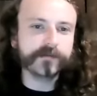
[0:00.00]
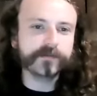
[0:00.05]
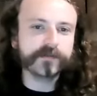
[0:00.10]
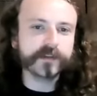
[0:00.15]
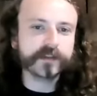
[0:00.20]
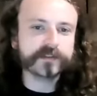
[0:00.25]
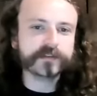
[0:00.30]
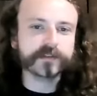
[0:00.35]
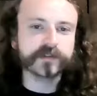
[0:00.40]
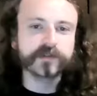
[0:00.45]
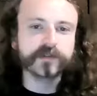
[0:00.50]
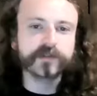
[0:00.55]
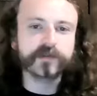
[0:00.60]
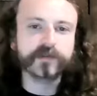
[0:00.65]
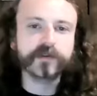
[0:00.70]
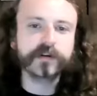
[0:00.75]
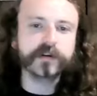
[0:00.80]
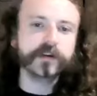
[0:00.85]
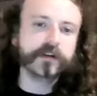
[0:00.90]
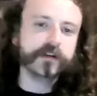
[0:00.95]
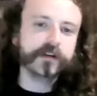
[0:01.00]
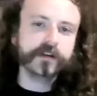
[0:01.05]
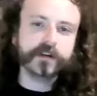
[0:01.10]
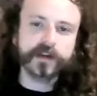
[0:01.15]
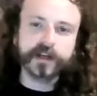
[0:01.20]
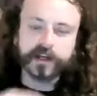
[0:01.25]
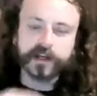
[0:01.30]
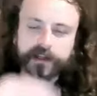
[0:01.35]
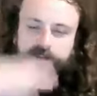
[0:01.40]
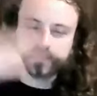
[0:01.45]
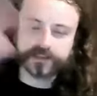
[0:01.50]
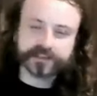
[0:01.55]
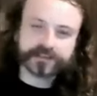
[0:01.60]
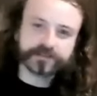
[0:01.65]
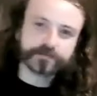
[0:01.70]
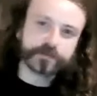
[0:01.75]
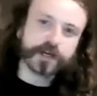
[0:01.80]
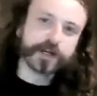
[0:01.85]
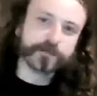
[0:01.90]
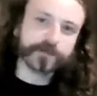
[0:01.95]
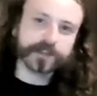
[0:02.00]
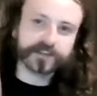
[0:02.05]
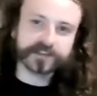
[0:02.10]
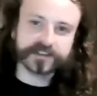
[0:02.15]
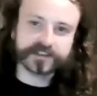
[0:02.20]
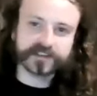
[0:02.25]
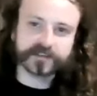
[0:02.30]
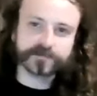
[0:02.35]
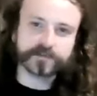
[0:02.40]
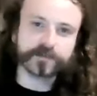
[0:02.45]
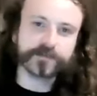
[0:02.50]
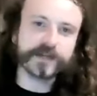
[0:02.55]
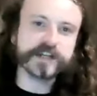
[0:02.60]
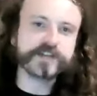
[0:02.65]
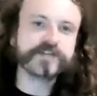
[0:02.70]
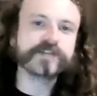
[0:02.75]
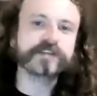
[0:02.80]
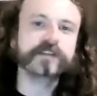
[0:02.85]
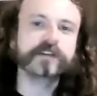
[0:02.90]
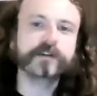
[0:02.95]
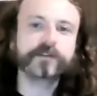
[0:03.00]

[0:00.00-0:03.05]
to this right-wing disinformation.